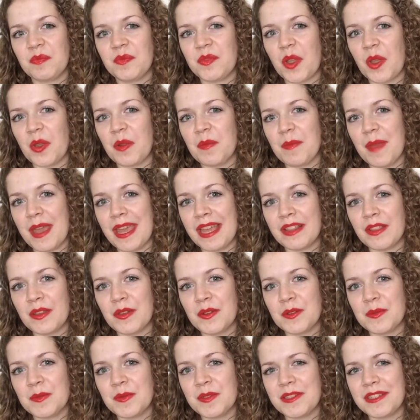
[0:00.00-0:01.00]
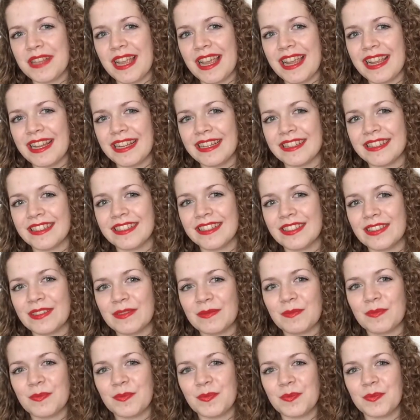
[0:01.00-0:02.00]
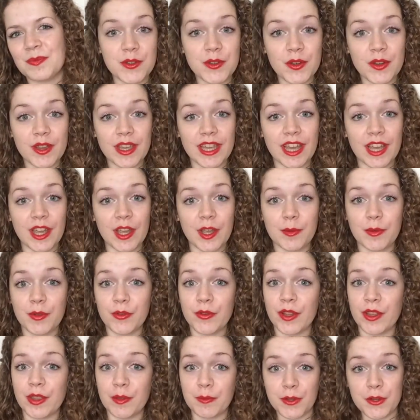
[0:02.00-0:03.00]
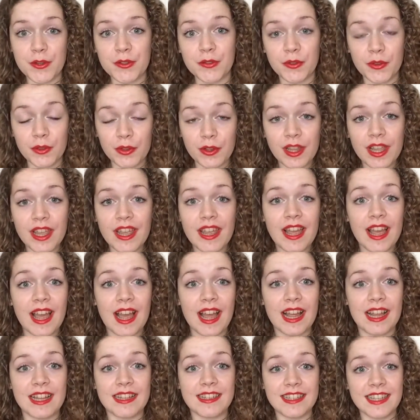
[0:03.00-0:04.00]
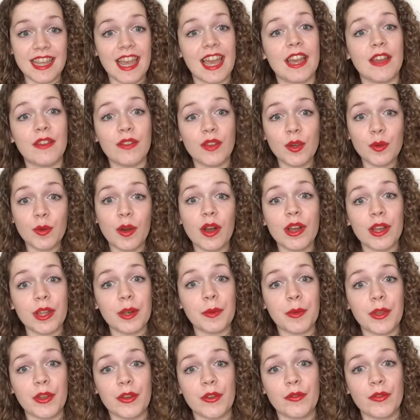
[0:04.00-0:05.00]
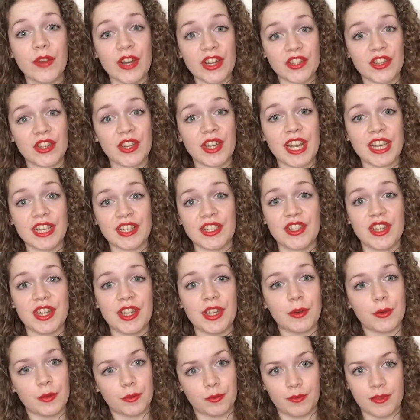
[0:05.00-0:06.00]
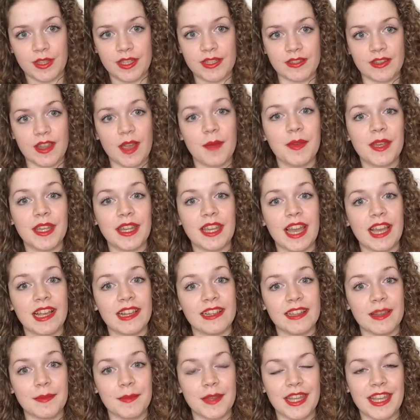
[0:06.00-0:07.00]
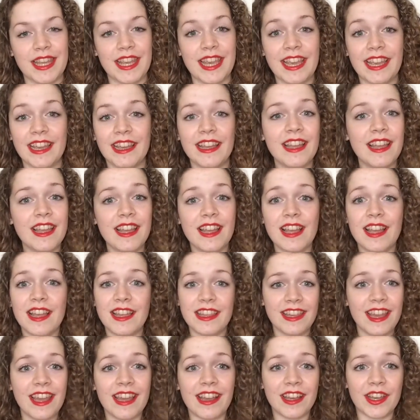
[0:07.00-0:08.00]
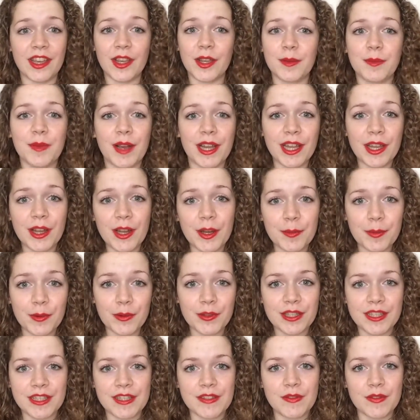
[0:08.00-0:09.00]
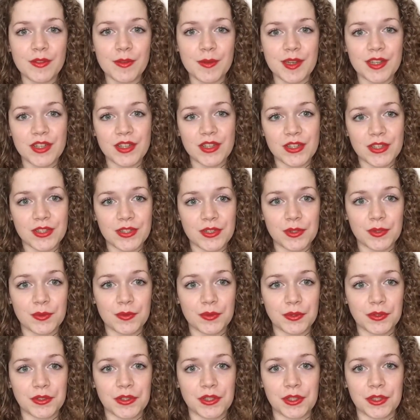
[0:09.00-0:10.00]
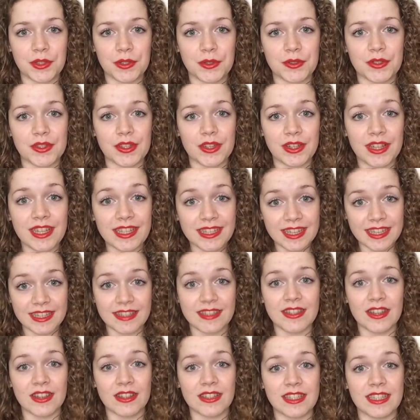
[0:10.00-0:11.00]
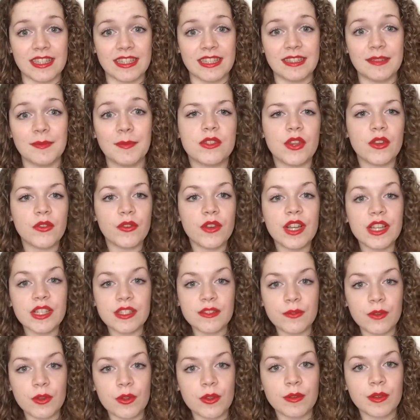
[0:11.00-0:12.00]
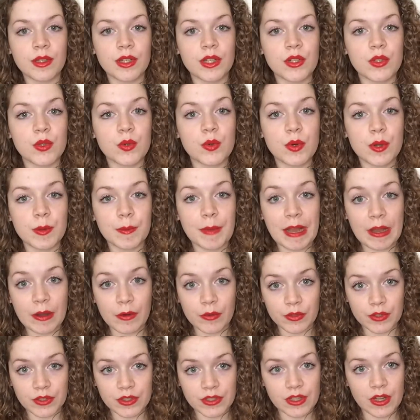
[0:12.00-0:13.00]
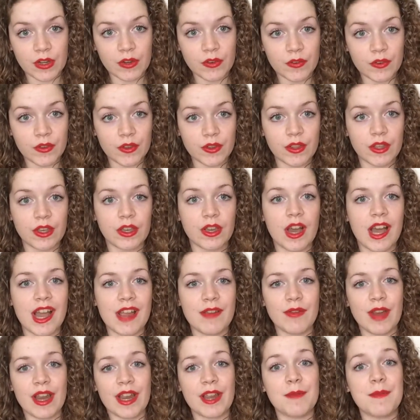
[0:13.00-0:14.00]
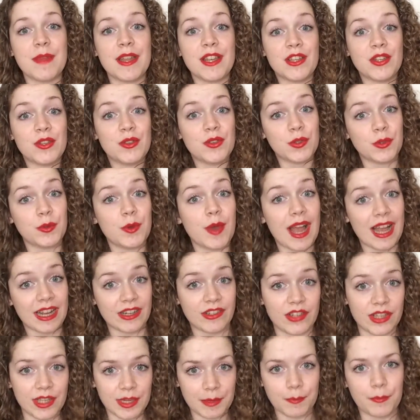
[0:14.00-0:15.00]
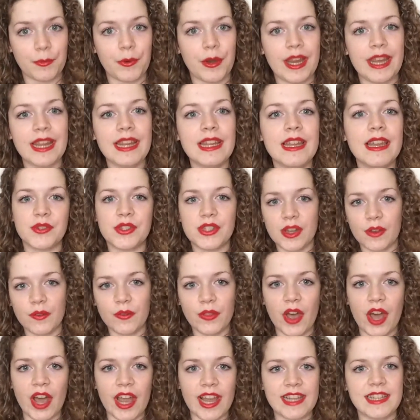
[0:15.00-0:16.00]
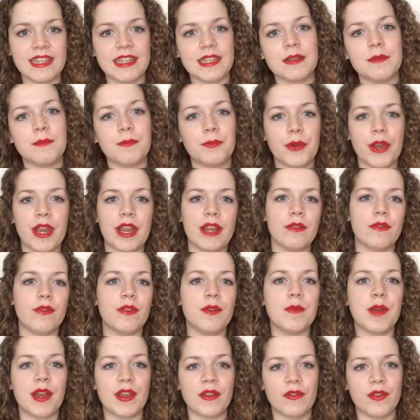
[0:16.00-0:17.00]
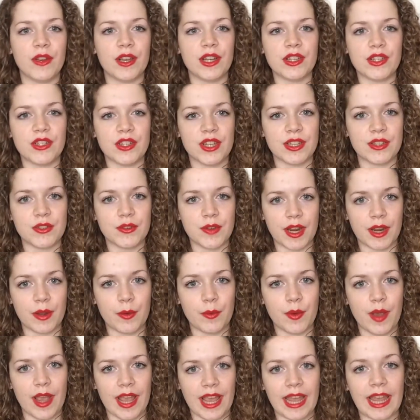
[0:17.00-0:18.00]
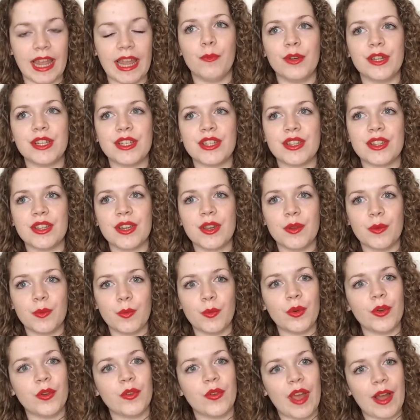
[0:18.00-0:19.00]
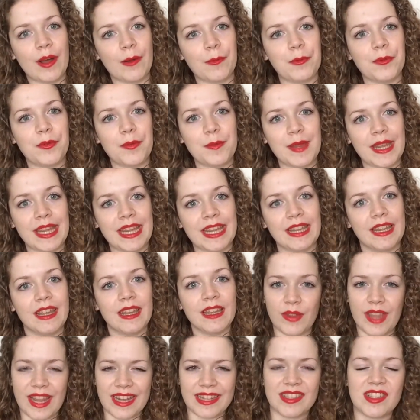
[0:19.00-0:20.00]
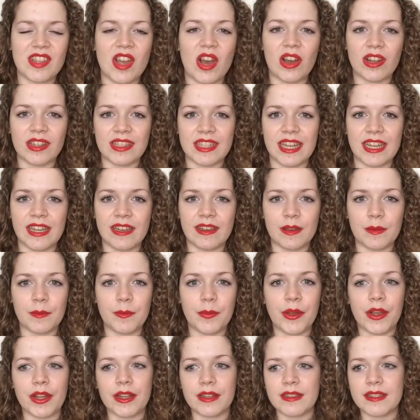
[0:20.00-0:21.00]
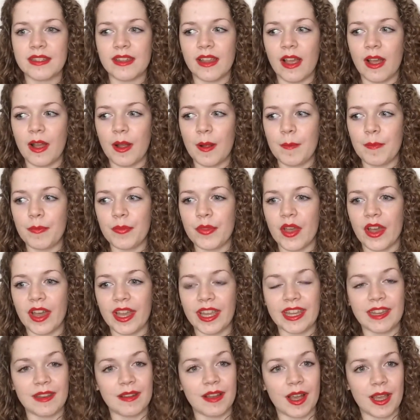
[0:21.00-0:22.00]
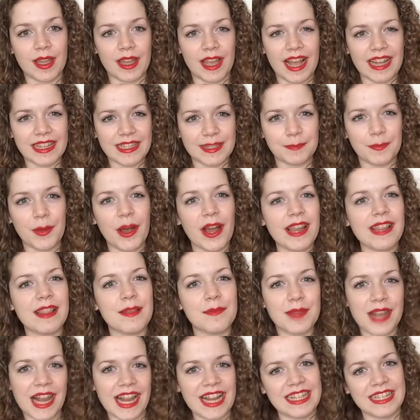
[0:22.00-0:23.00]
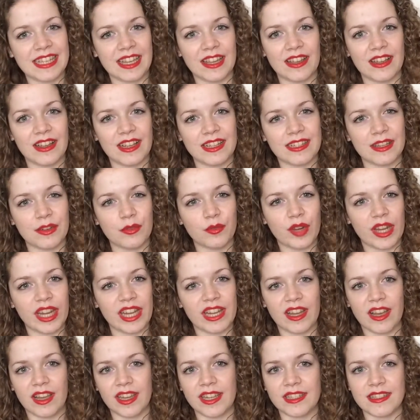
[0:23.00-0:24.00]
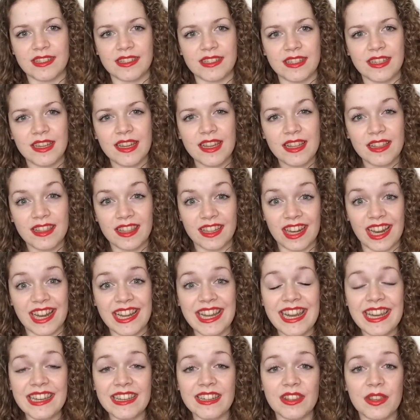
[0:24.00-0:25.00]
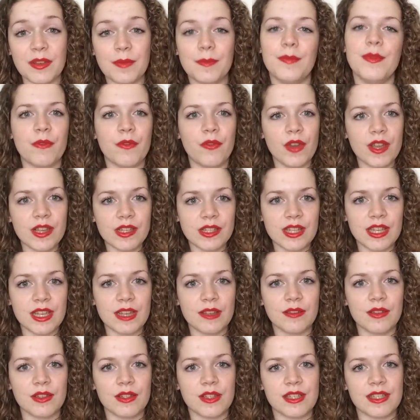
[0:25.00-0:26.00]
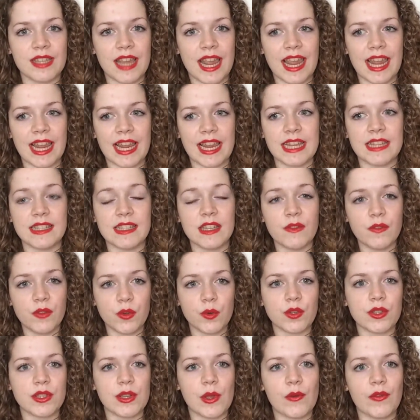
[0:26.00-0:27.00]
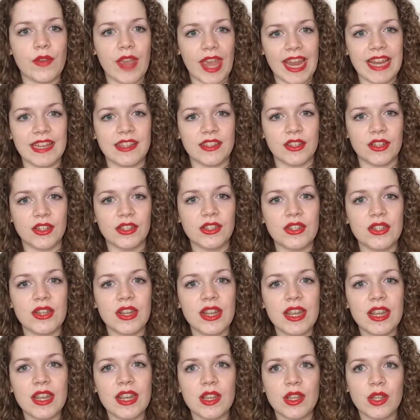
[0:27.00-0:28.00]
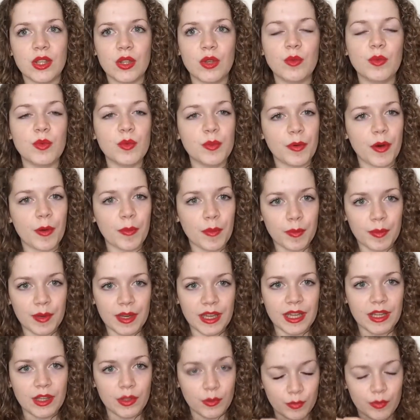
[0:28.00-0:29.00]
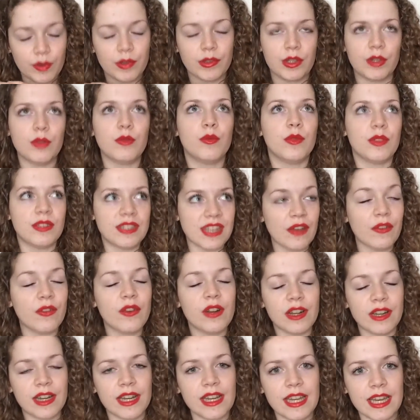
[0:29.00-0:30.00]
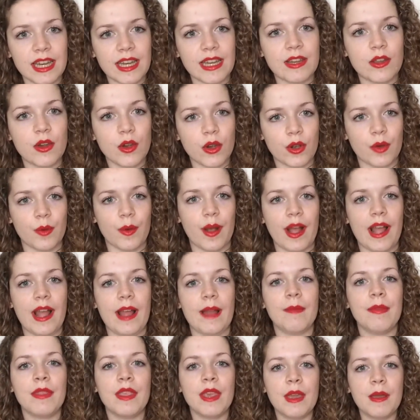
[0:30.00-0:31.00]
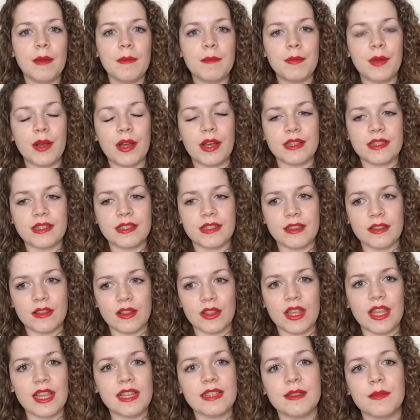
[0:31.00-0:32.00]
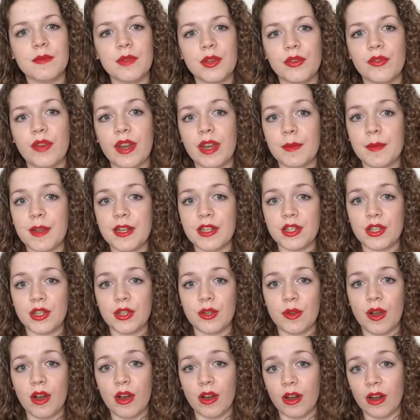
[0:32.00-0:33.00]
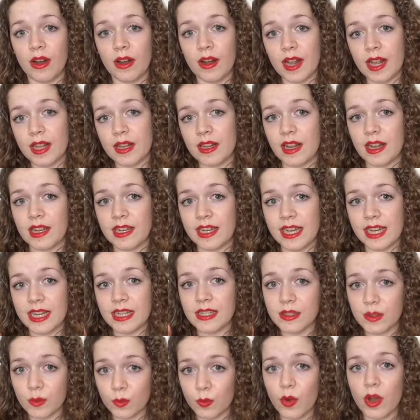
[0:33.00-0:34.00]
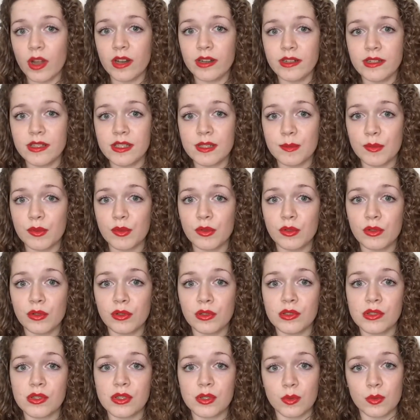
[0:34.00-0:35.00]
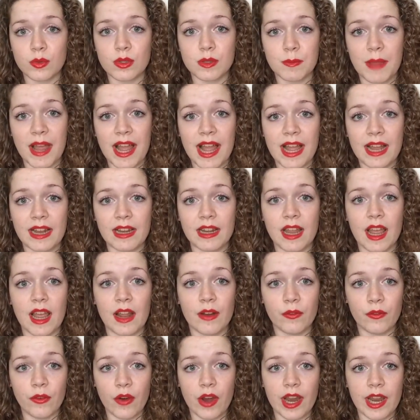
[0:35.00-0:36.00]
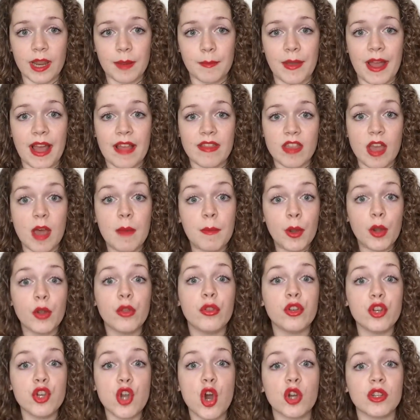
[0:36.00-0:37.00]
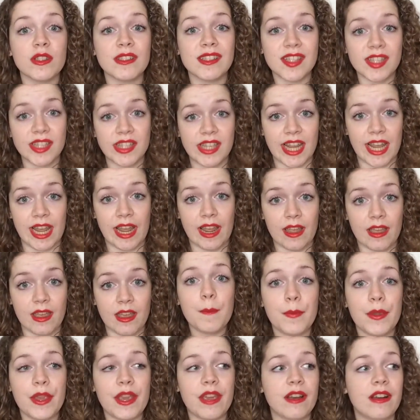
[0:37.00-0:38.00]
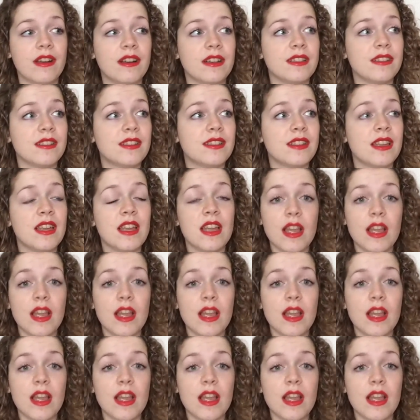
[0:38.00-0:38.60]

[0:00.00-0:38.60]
don't make those mistakes. I hope you enjoy. I hope you find them useful. And yeah, if you are going to be a fresher next year or this coming academic year, yeah, I hope all this information is useful to you. So let's get started. So first of all, I'm going to talk about the stuff that I recommend you do actually bring. Stuff that I didn't bring for my first year straight away, which would have helped me get started. But I had to buy them later as I realised that I needed them. The first thing I'm going to say is if you're self-catered, you will definitely need cookware, but the things I'm going to recommend to you are at least one small saucepan and frying pan that are both non-stick, because